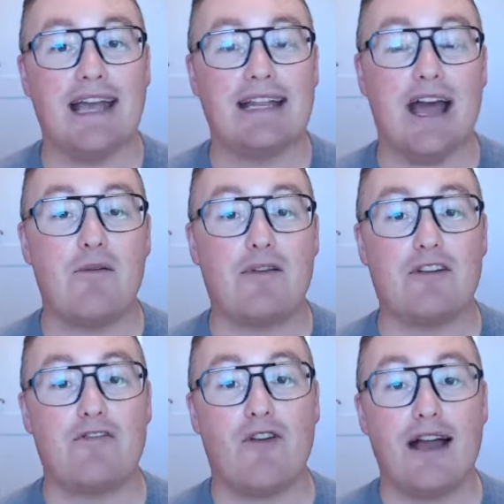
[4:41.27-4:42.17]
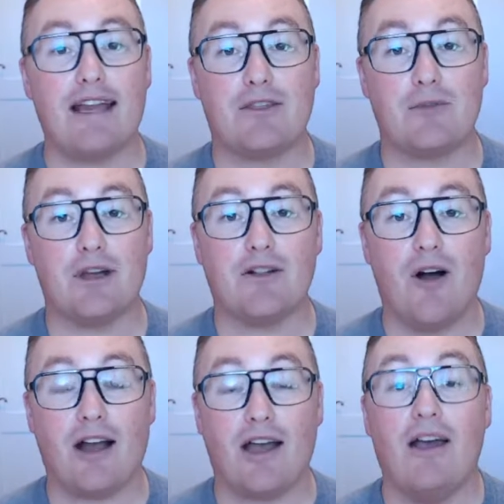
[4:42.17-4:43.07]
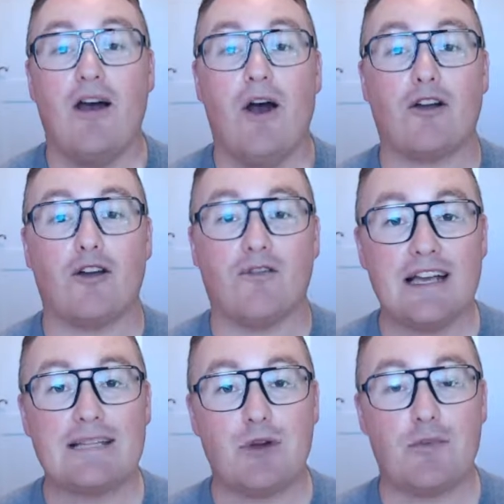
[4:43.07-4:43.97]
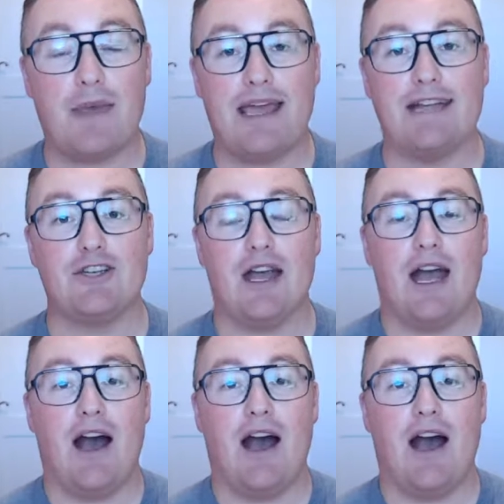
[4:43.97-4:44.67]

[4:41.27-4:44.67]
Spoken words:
And now every Friday at 3:00 on our Facebook page,